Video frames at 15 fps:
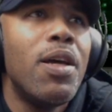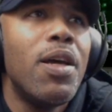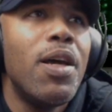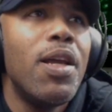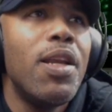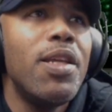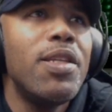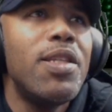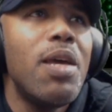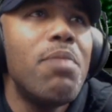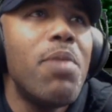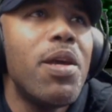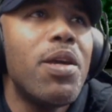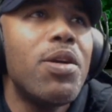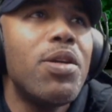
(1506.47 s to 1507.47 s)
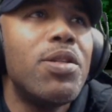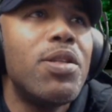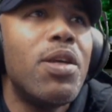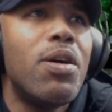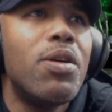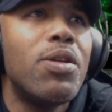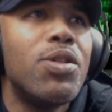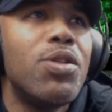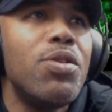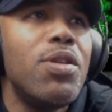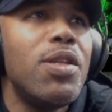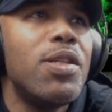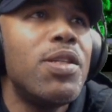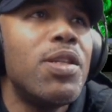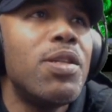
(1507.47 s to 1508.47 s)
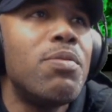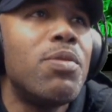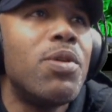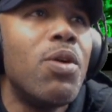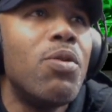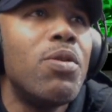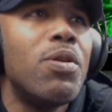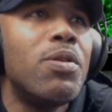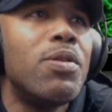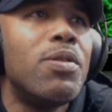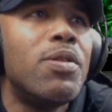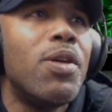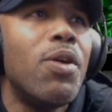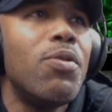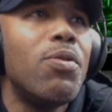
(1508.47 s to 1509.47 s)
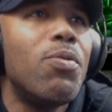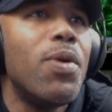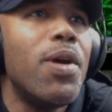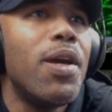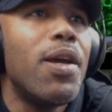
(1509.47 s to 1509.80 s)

At least they make good songs. You need to just go and go the way.